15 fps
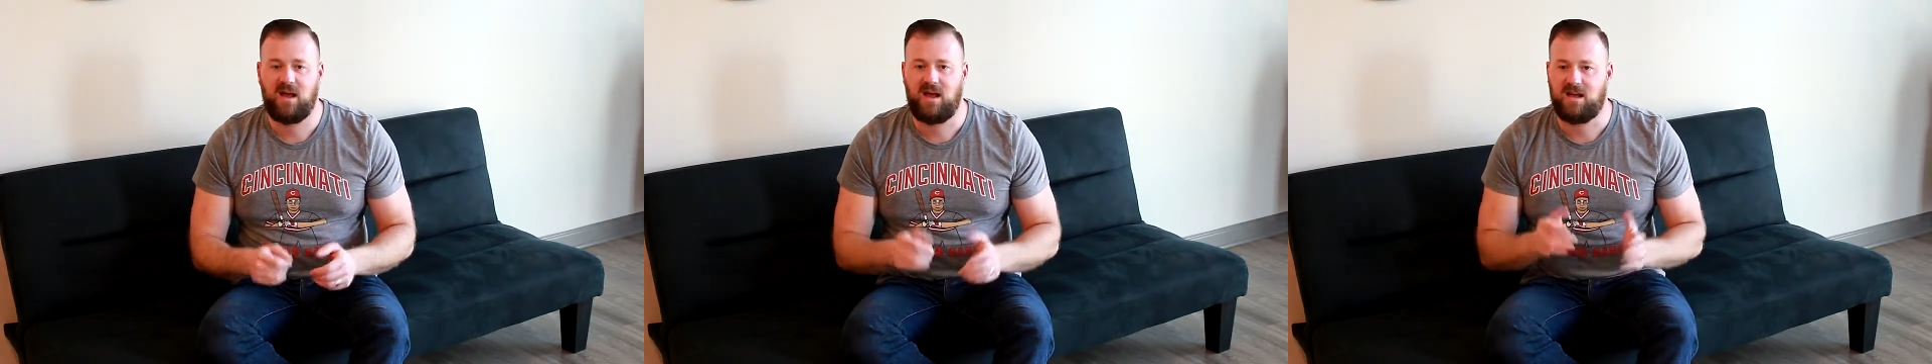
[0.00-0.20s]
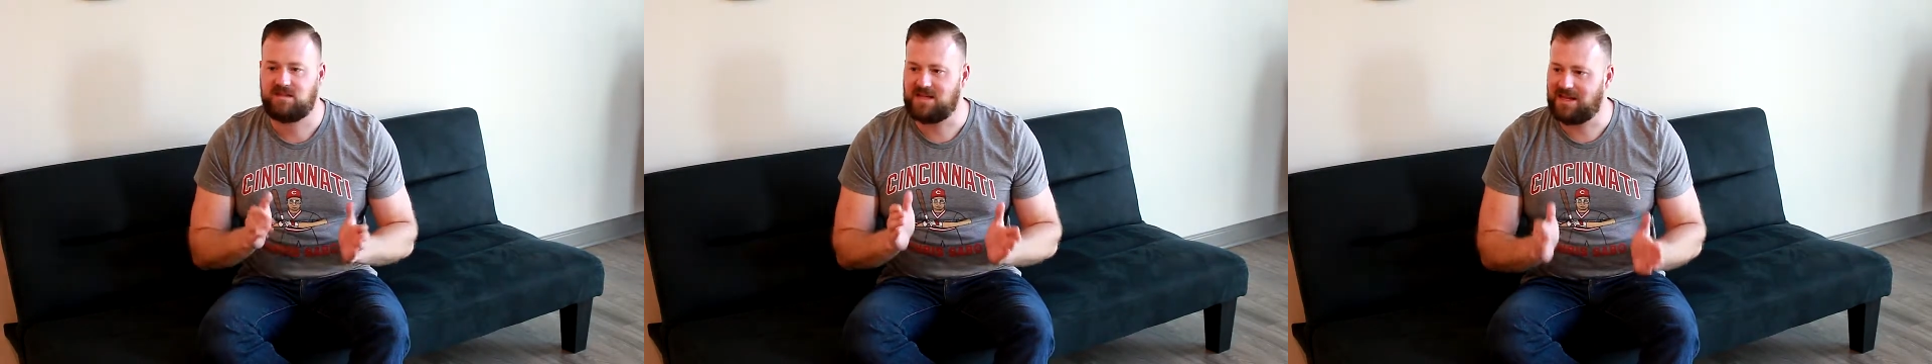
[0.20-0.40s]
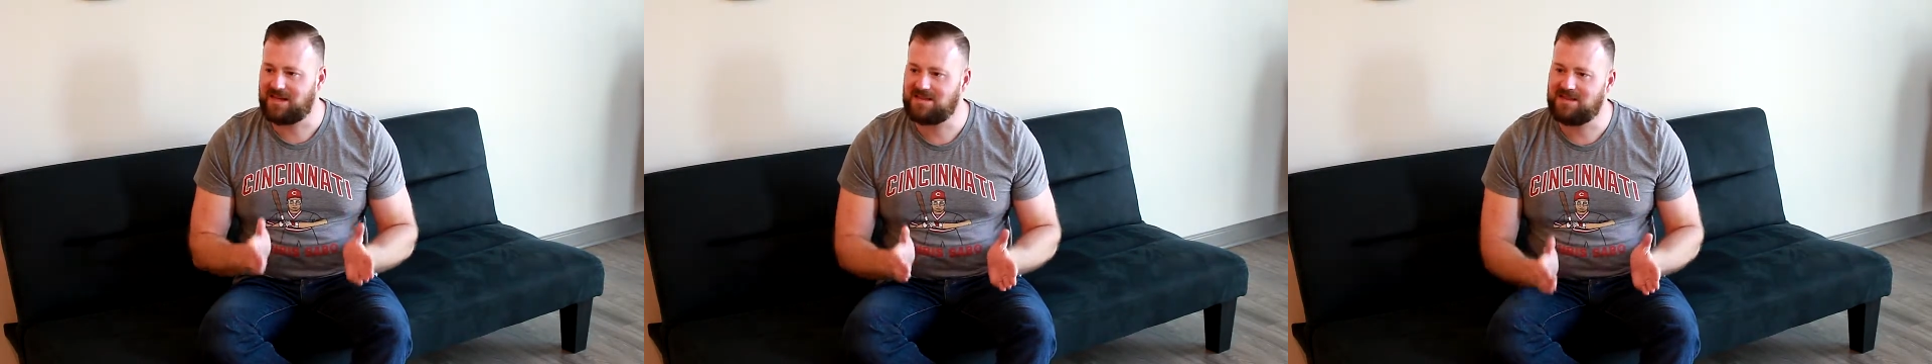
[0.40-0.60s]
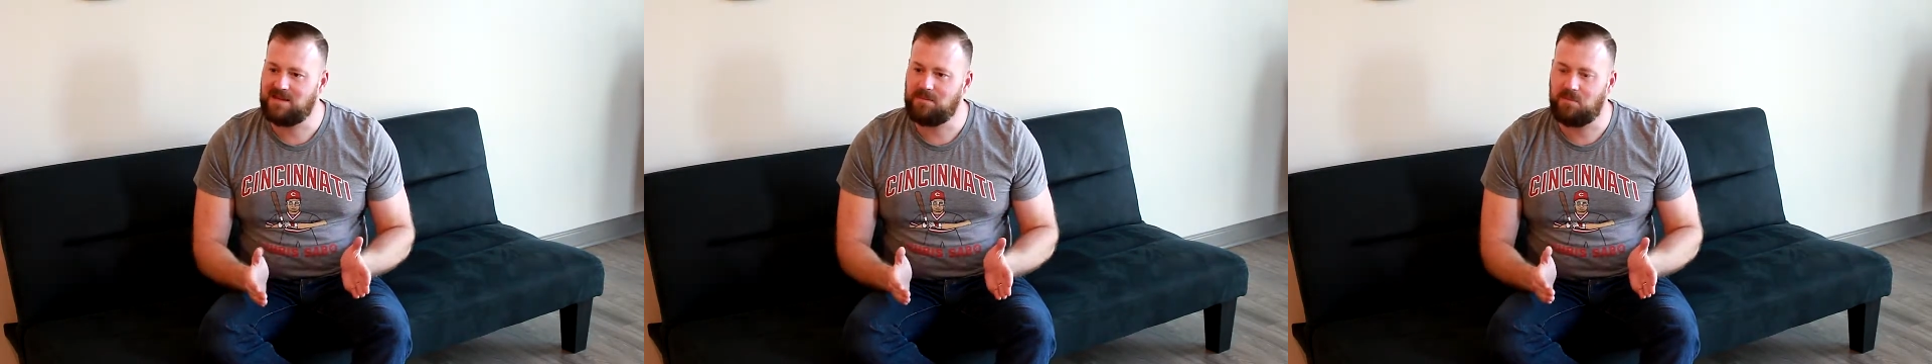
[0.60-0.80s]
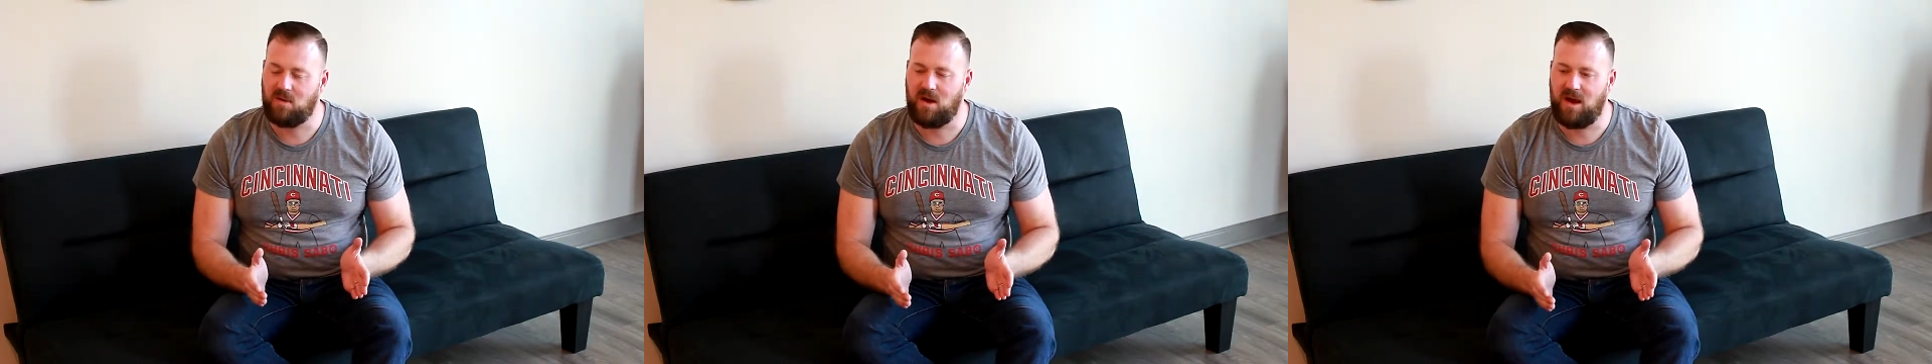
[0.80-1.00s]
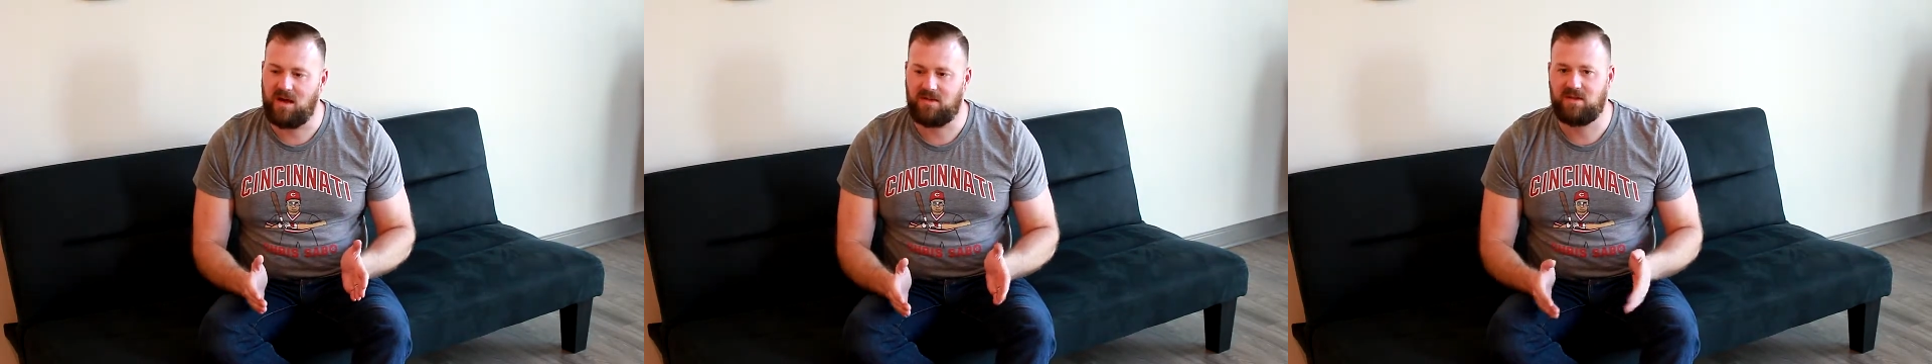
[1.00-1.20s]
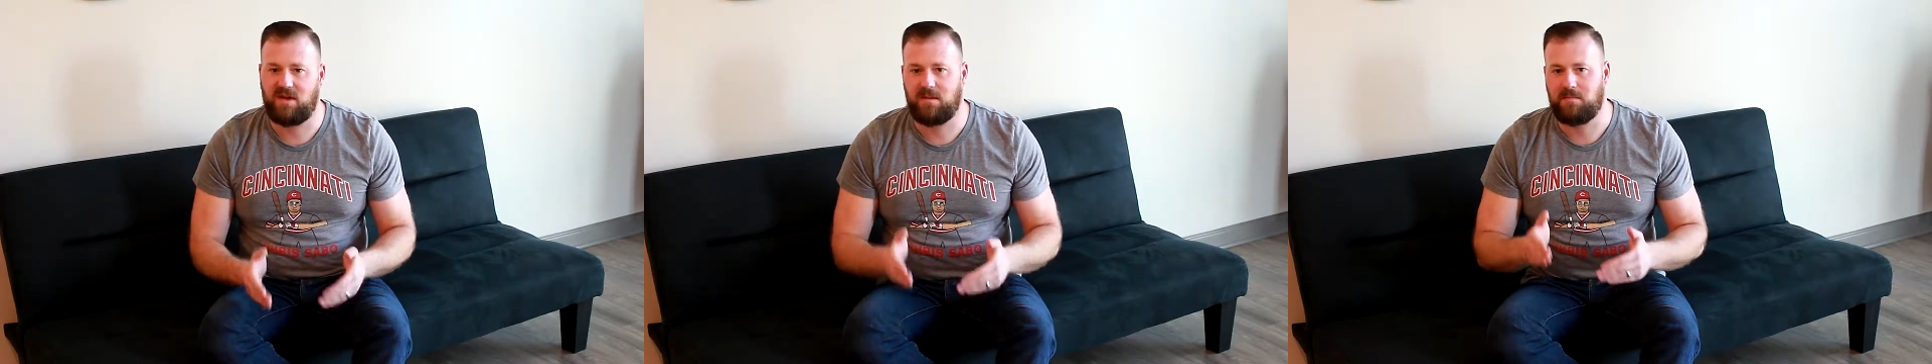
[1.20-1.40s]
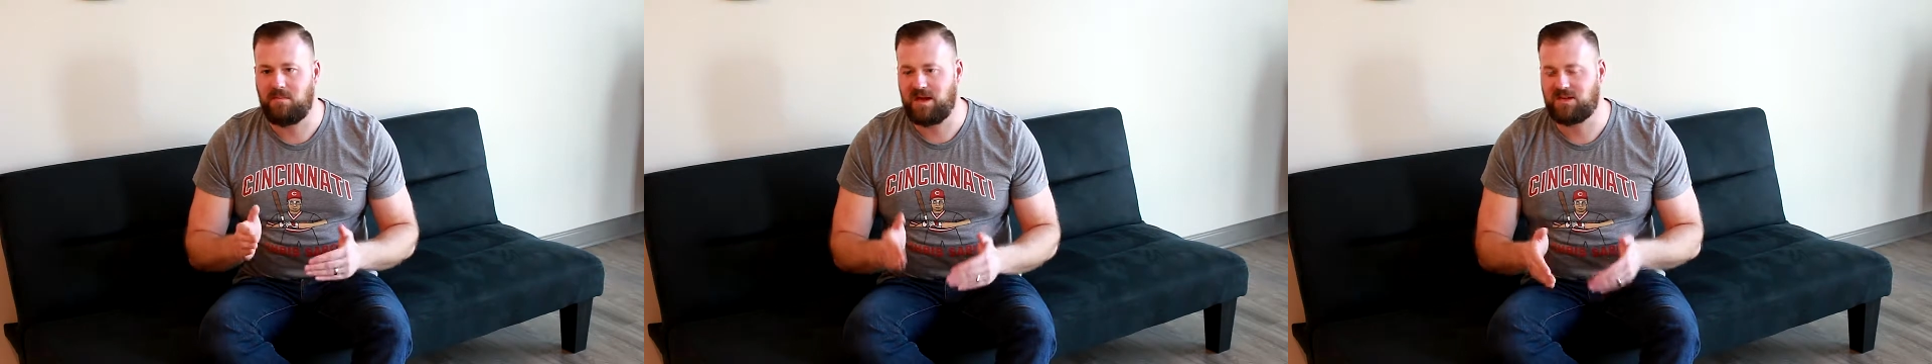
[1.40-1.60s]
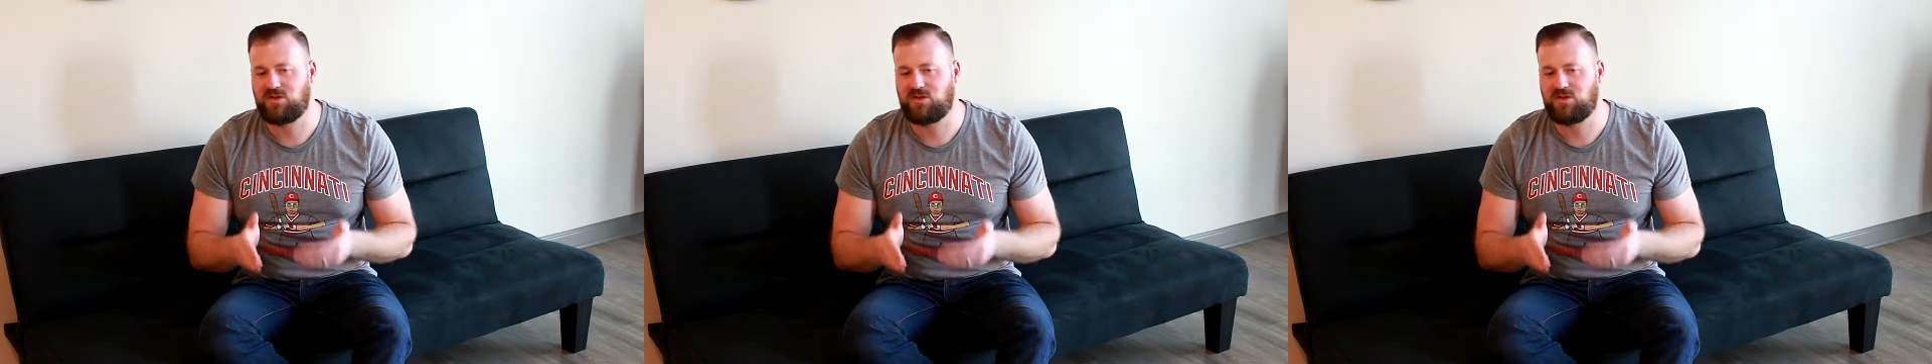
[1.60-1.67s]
and take a deep breath and make